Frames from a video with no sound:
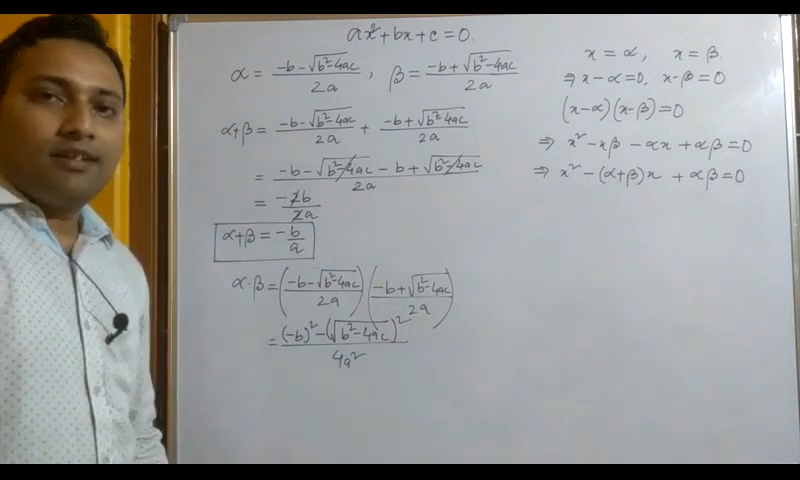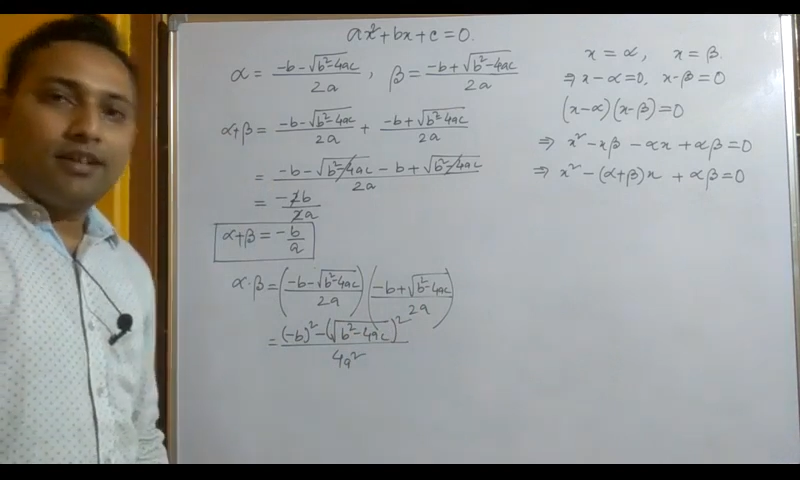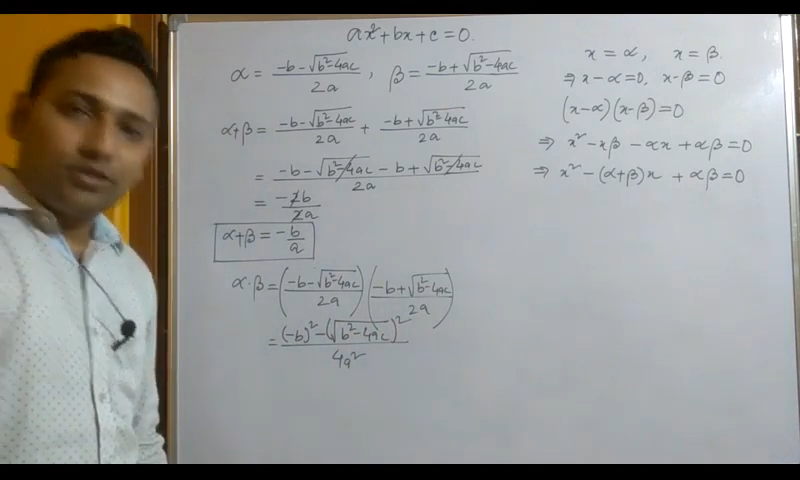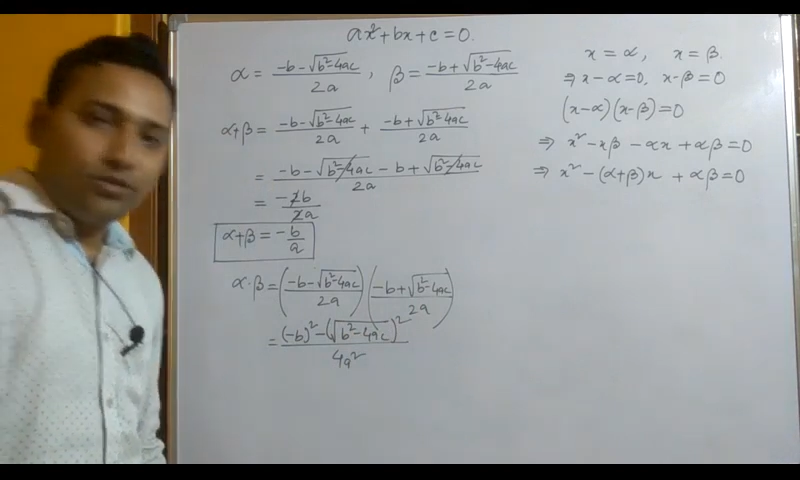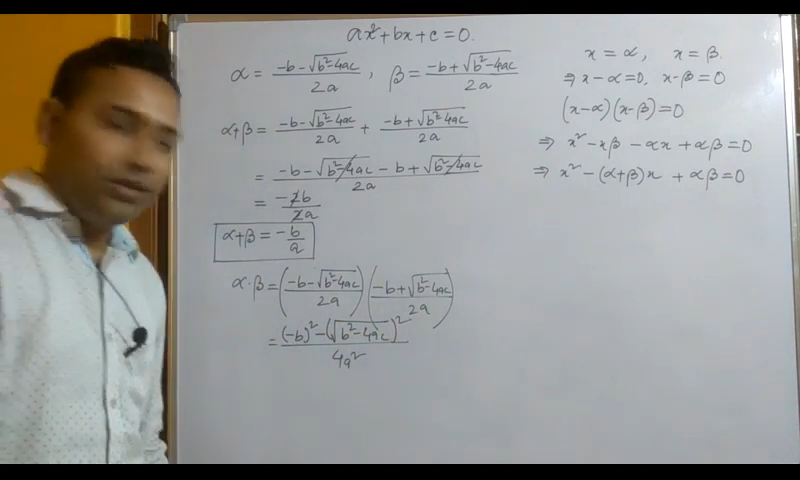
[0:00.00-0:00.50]

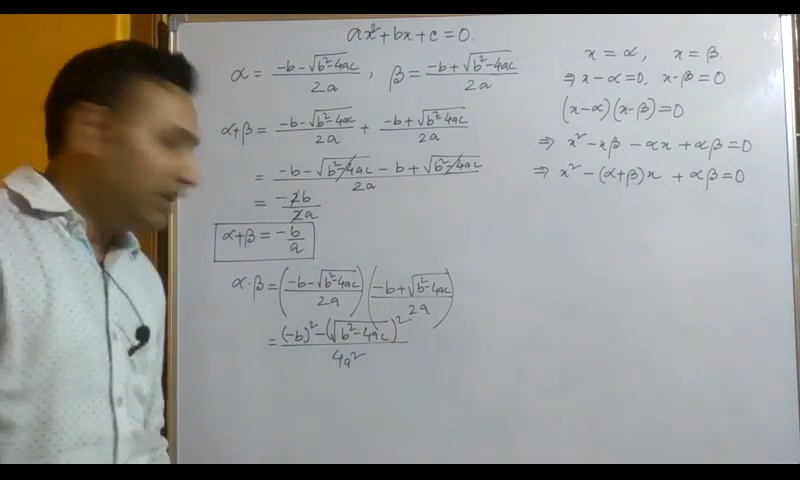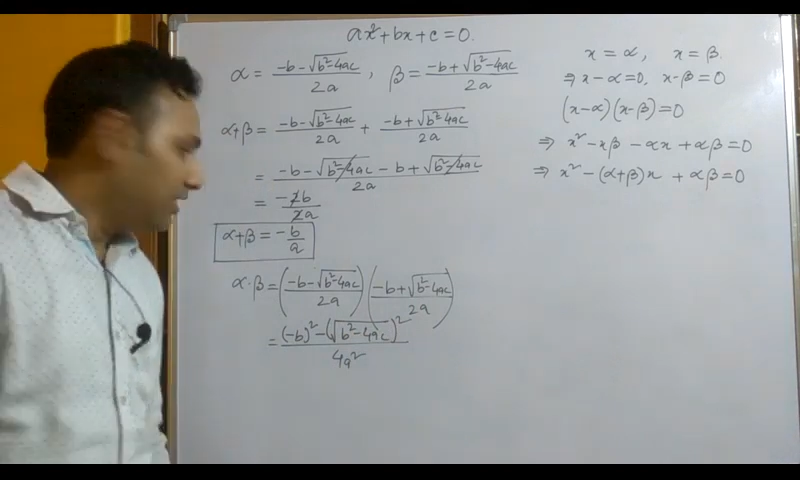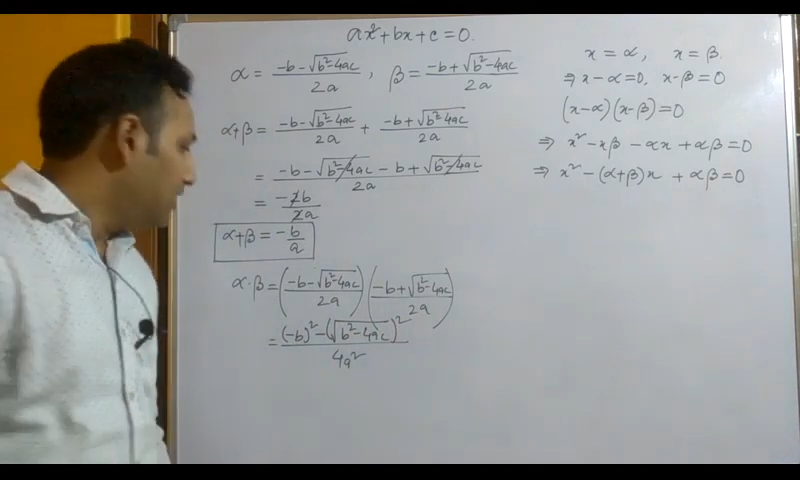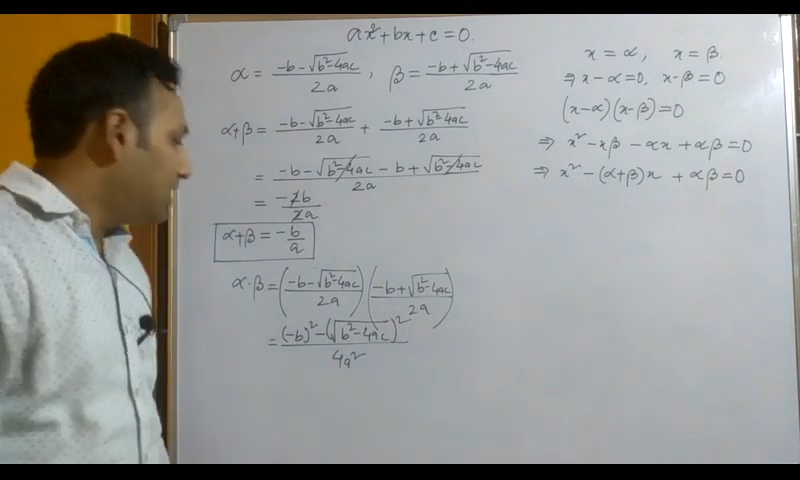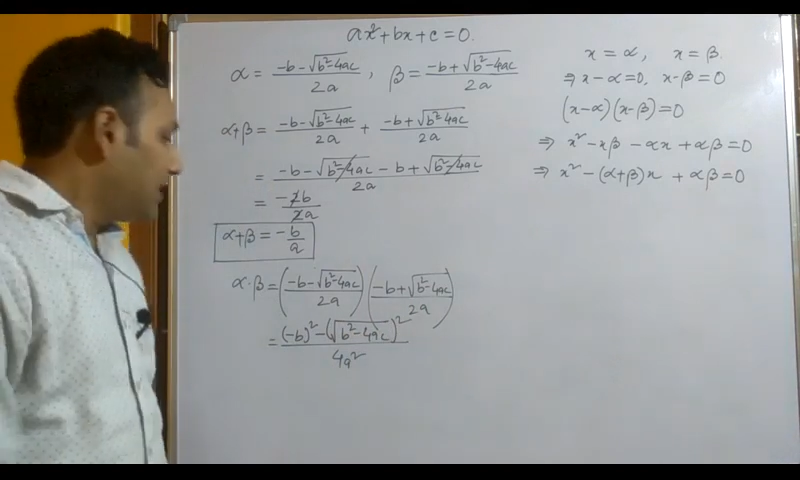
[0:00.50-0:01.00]
Understood?
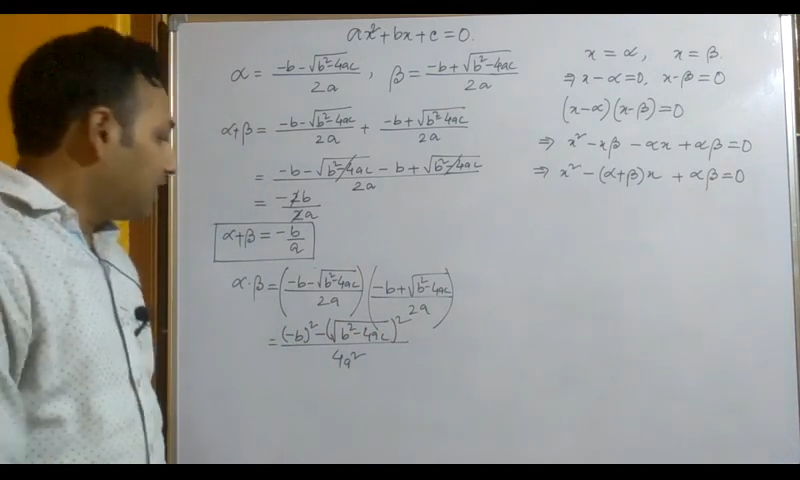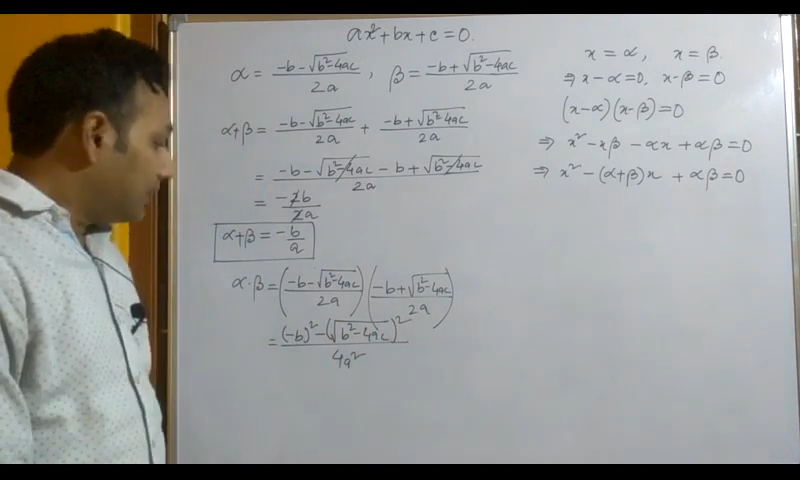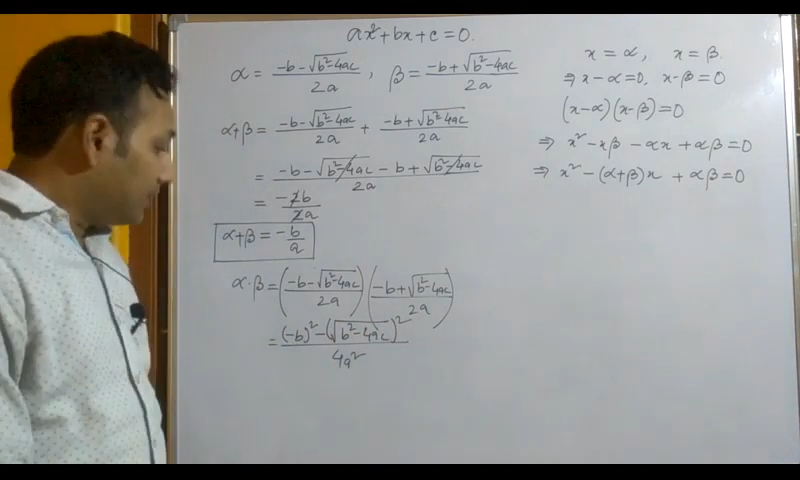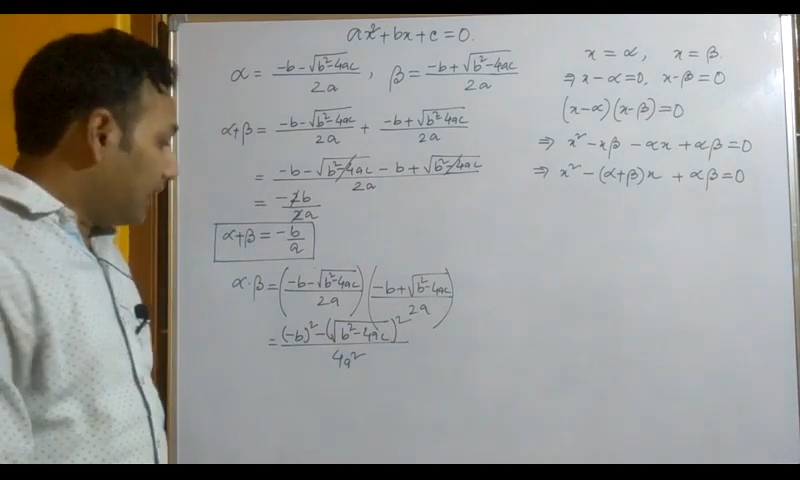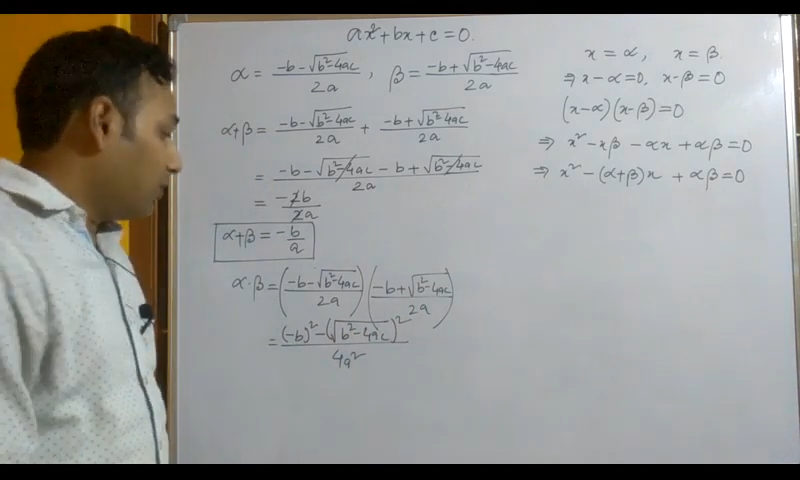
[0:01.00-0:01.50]

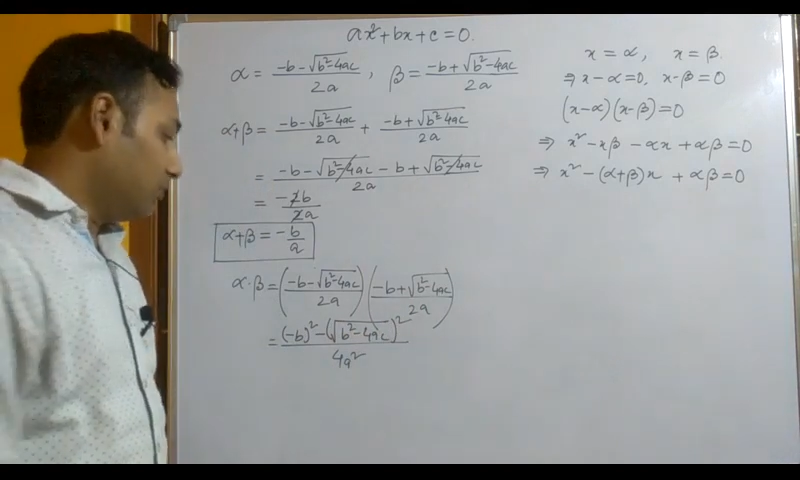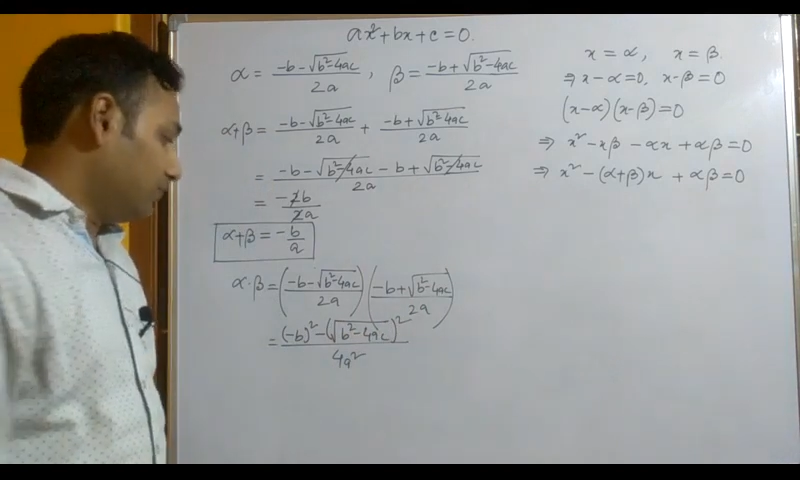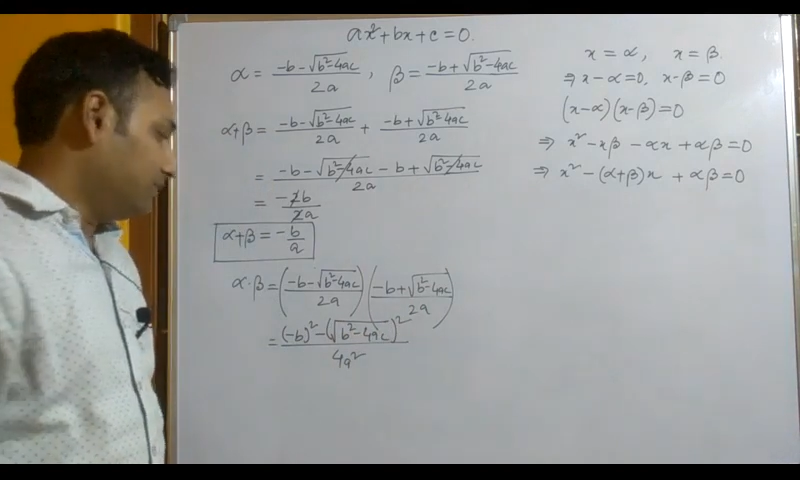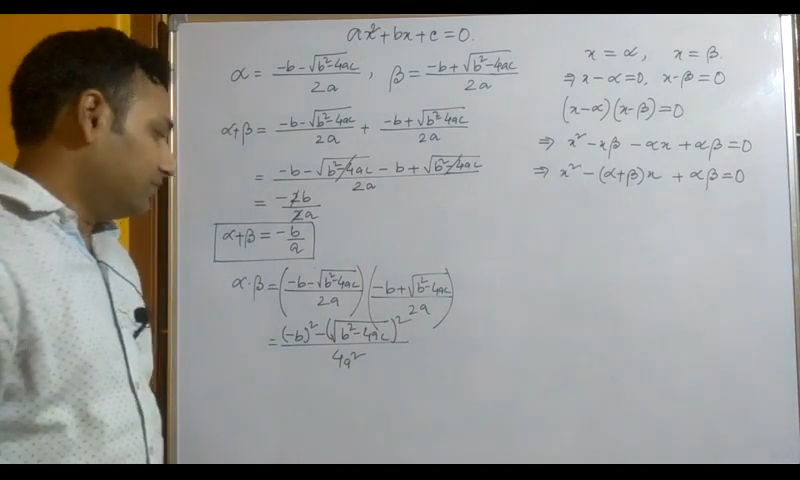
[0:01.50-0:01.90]
Now